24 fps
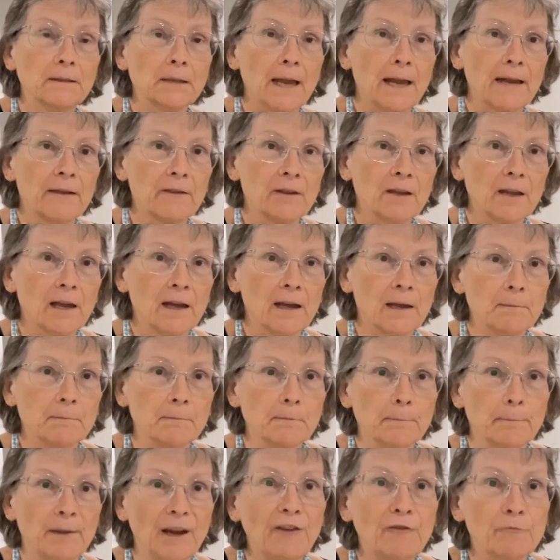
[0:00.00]
and the
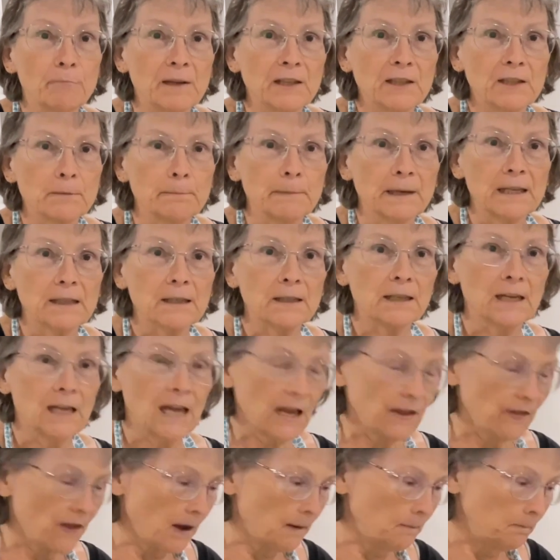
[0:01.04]
beef mince mixed
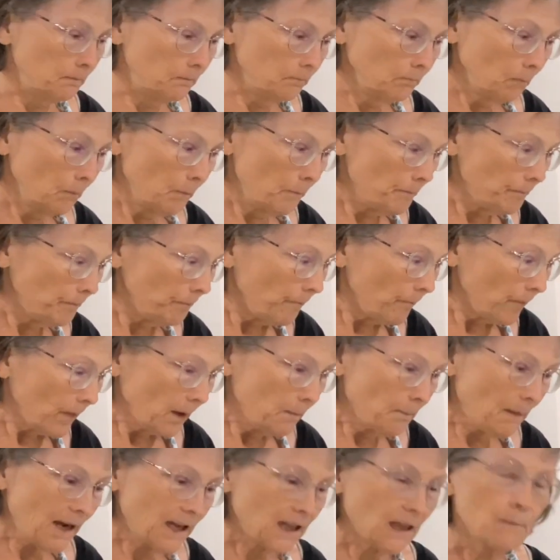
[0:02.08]
together
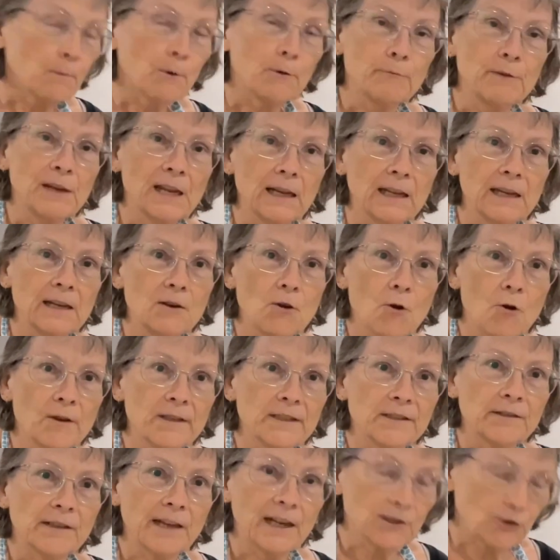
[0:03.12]
make them a really
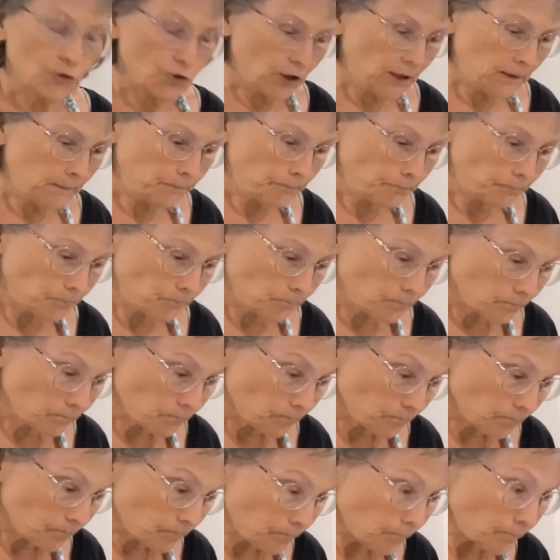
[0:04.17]
nice texture.
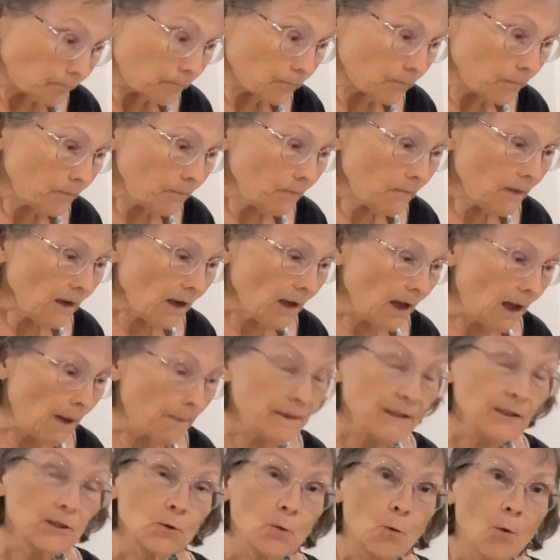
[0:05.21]

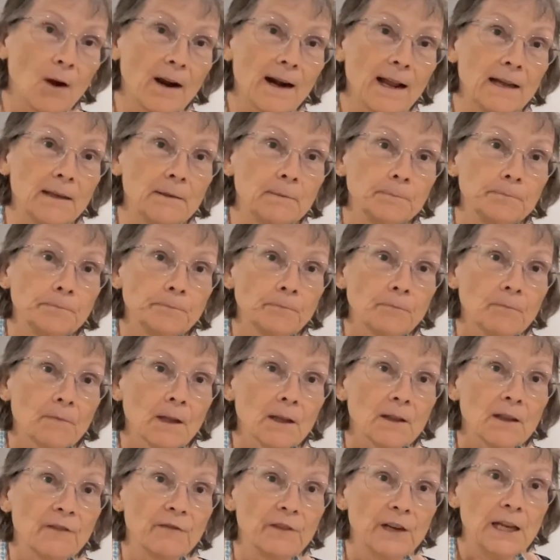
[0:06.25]
It's quite
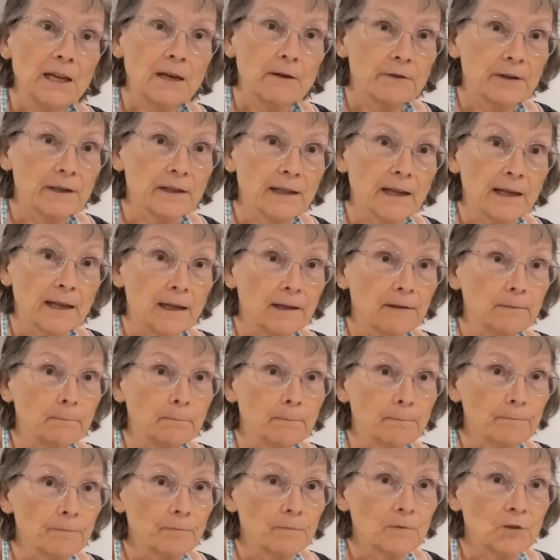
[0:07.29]
the vinegar and the
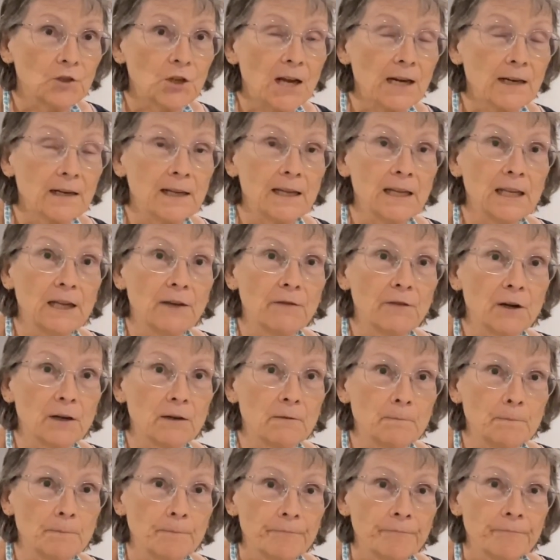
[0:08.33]
chutney give
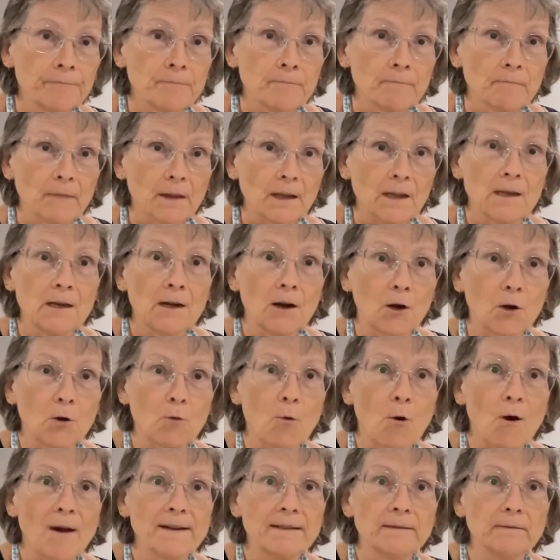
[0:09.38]
it, you know,
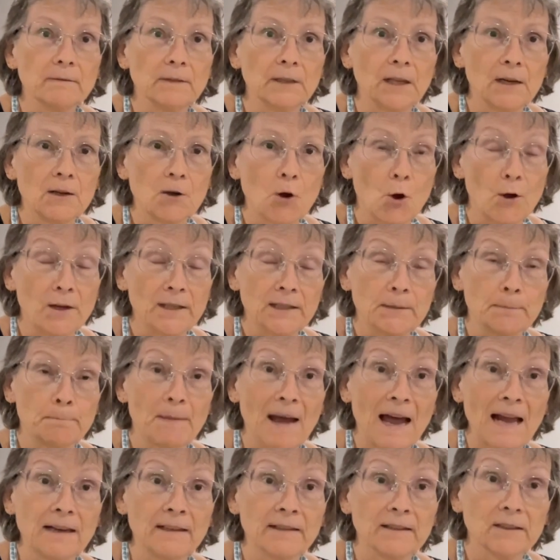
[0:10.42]
quite a nice
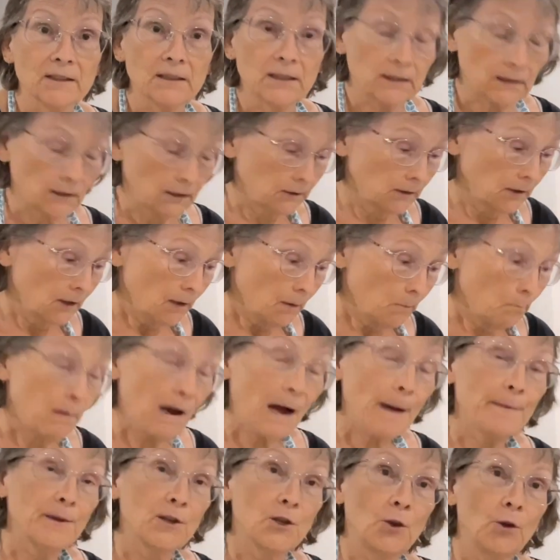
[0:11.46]
balanced
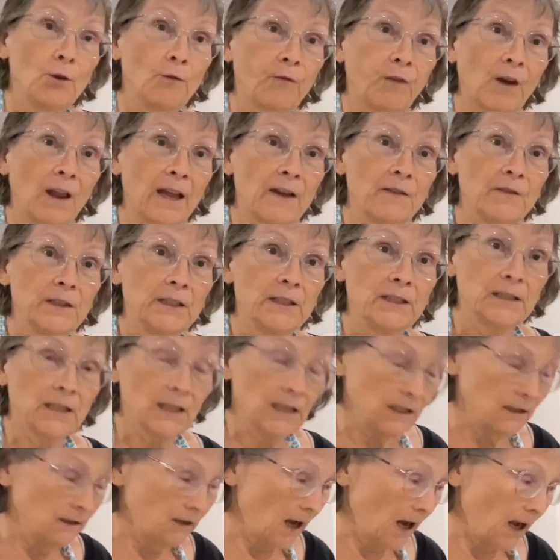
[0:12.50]
barbecue flavoured
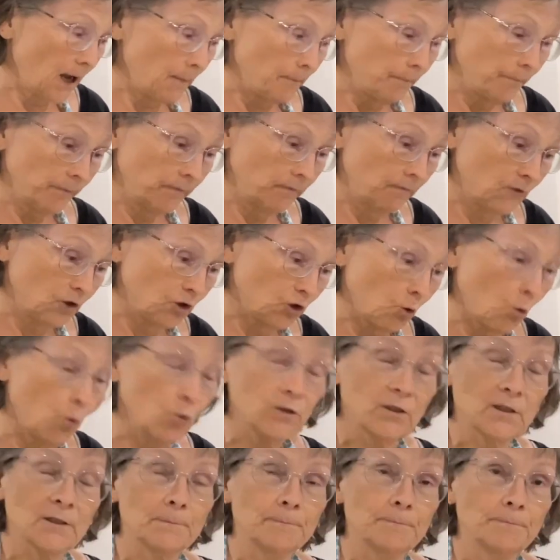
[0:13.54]

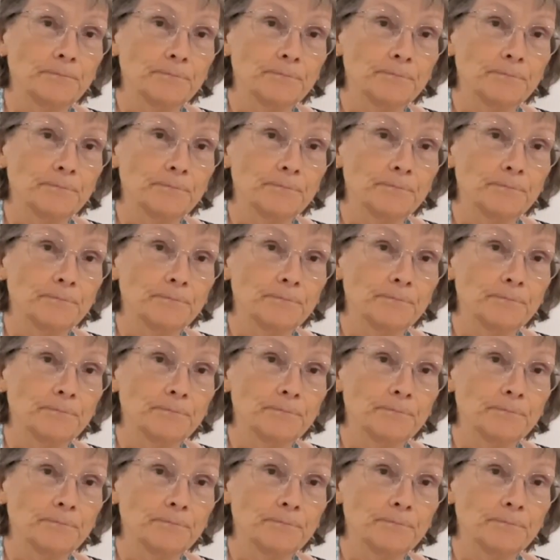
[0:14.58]
sauce.